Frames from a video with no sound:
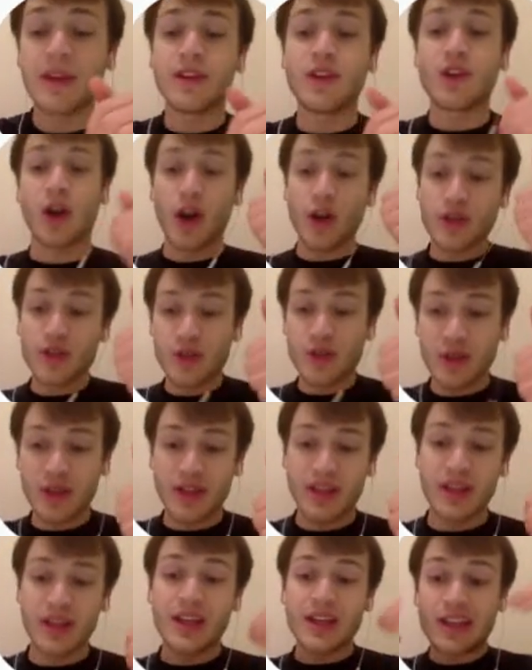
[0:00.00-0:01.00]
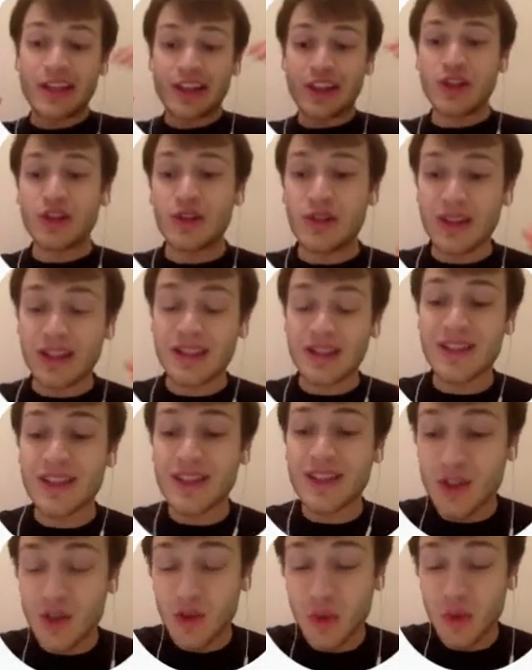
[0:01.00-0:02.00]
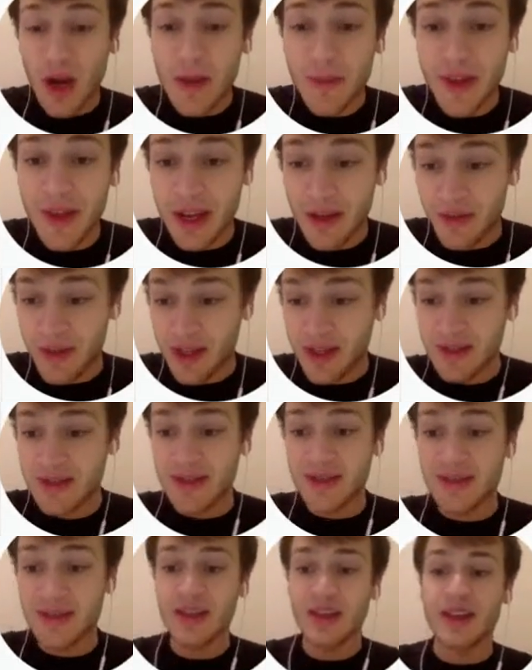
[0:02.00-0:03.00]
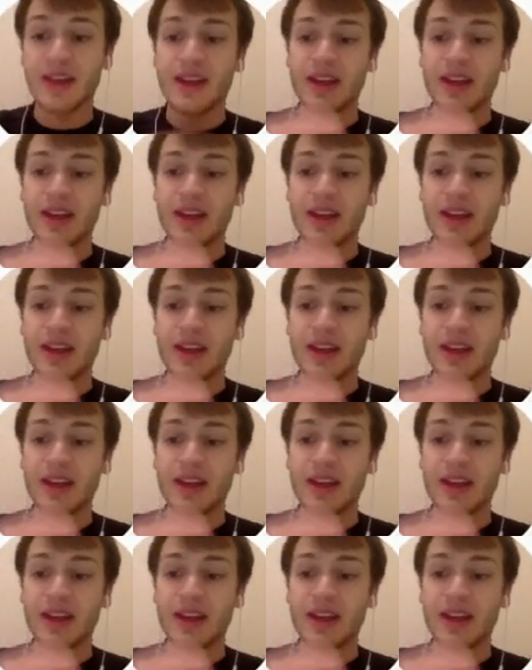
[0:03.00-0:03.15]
You're also going to clearly describe that evidence.